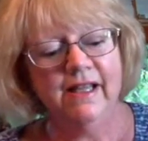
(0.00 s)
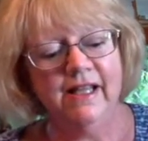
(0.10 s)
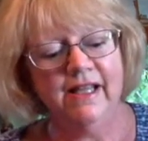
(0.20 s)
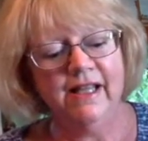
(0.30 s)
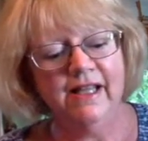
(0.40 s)

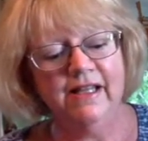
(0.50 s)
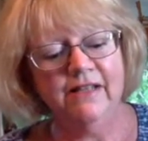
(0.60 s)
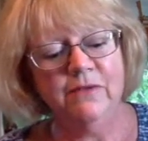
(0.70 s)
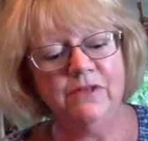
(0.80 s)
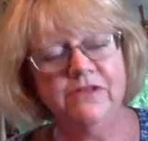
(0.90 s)
And
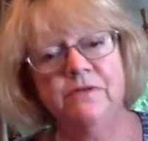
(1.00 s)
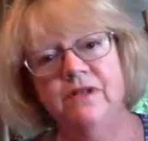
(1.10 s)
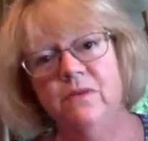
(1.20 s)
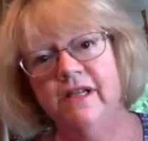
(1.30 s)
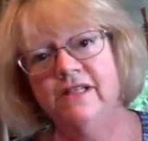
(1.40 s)
then once
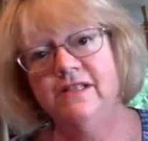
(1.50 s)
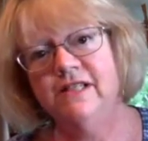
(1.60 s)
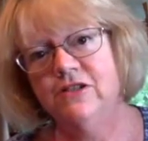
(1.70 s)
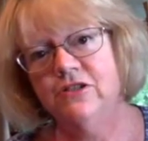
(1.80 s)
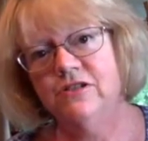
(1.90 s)
with a white
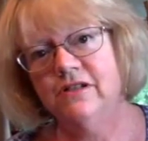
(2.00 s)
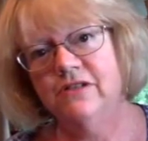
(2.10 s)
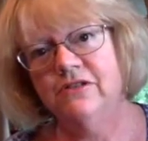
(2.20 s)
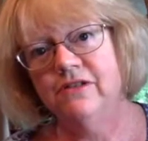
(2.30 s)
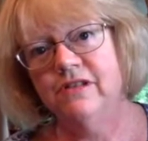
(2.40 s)
t-shirt
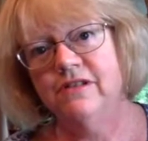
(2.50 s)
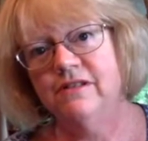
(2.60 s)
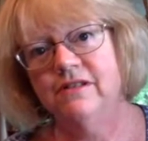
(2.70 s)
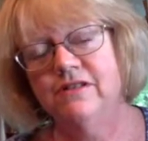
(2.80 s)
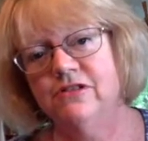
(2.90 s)
under it,
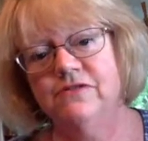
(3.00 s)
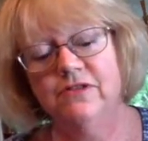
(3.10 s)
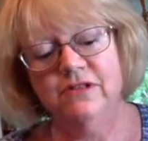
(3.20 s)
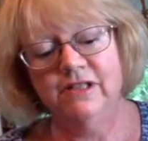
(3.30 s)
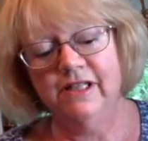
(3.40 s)
just
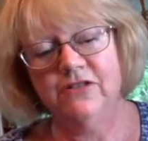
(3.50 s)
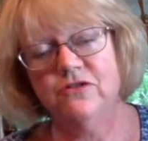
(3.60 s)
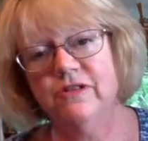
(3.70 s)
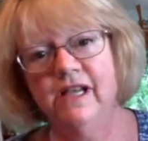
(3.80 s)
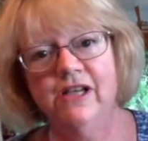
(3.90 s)
for a little
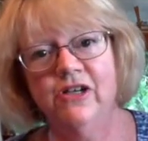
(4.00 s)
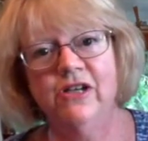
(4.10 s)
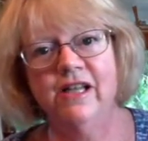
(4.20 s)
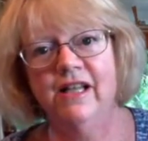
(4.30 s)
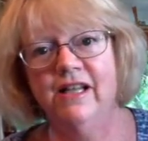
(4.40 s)
extra
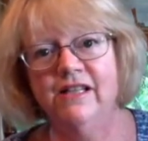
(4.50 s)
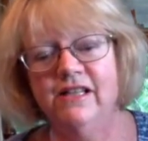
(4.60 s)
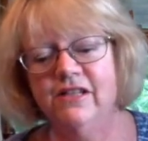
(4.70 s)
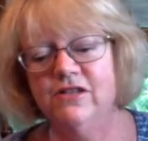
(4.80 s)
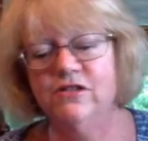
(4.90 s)
layer. And
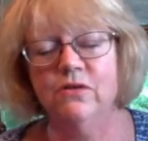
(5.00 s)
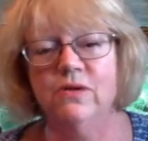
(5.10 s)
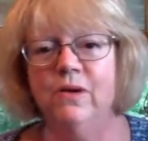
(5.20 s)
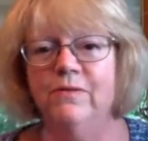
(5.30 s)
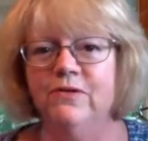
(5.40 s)
it's so
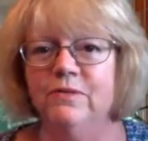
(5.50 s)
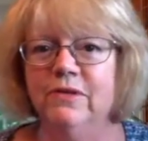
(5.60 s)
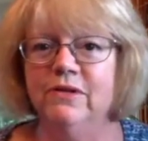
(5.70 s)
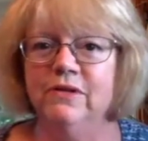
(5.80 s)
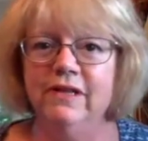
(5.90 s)

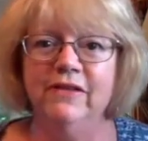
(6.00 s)
comfortable.